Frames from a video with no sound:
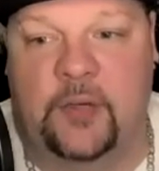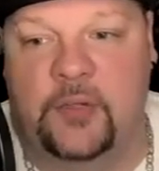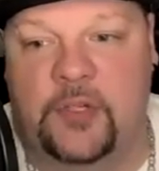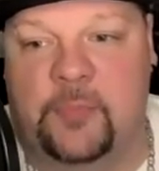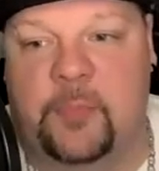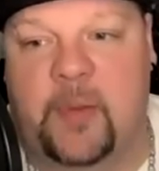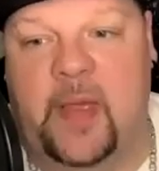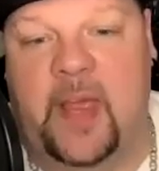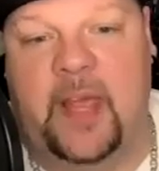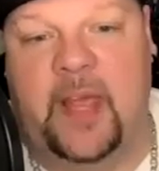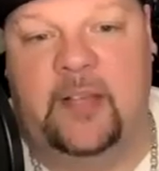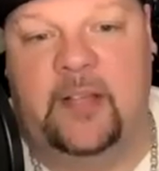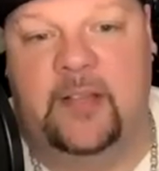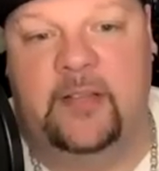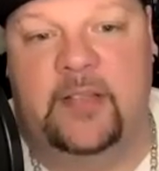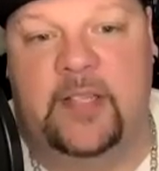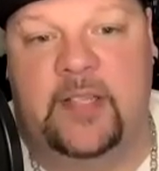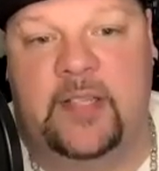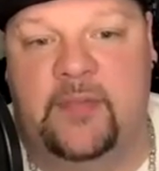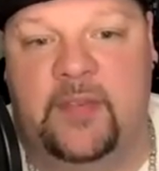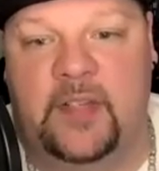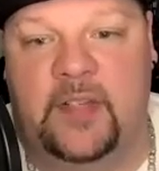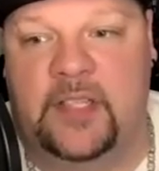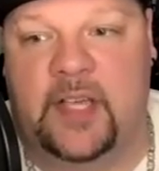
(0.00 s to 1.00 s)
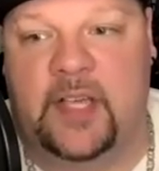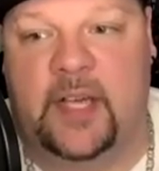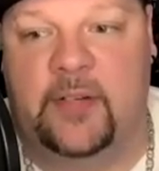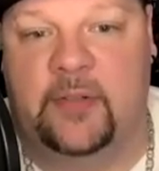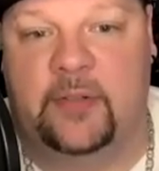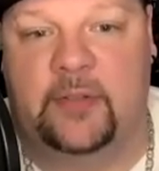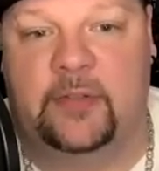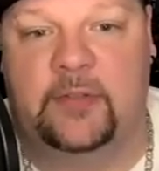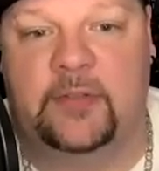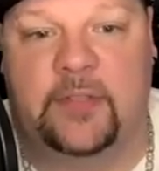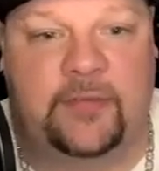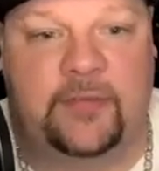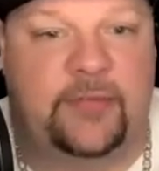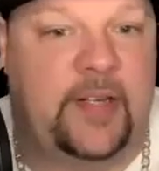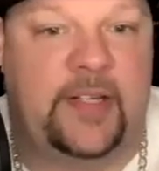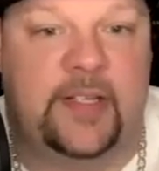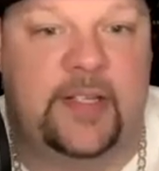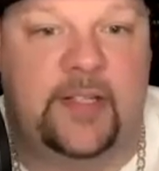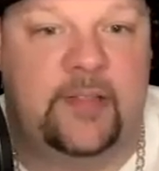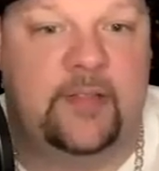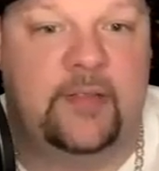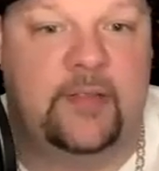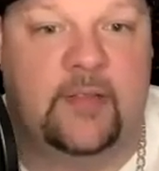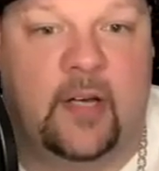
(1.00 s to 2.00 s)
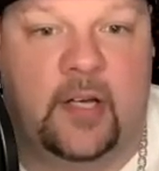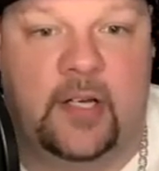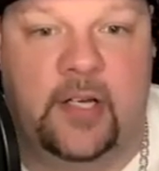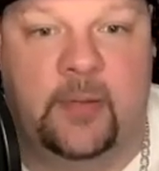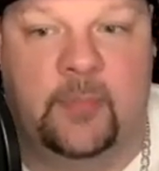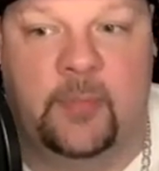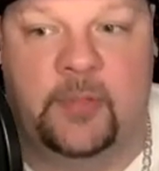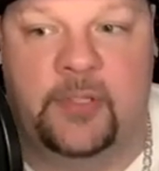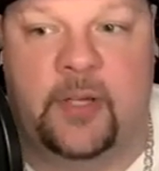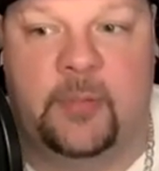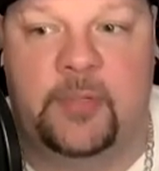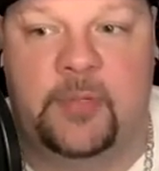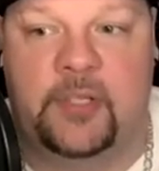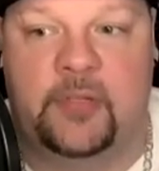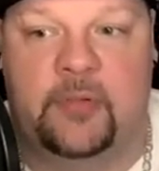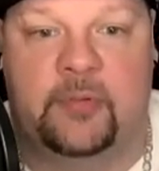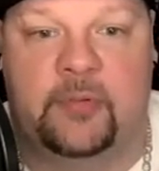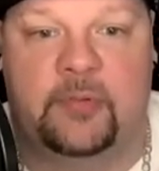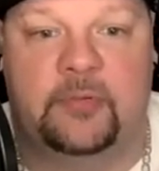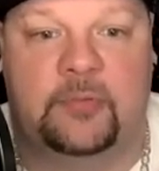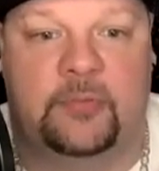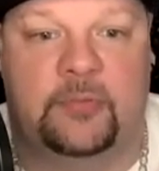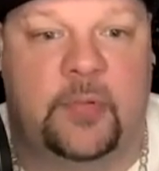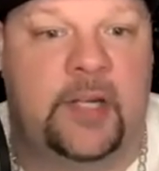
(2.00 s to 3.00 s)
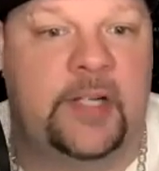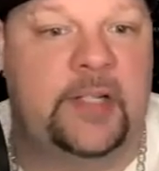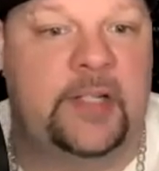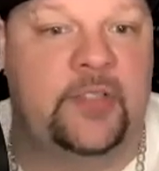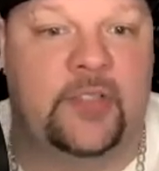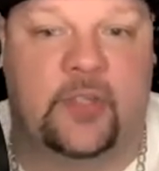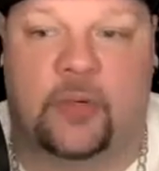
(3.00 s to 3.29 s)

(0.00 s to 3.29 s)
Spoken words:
Japan TV title defended on MLW ring, so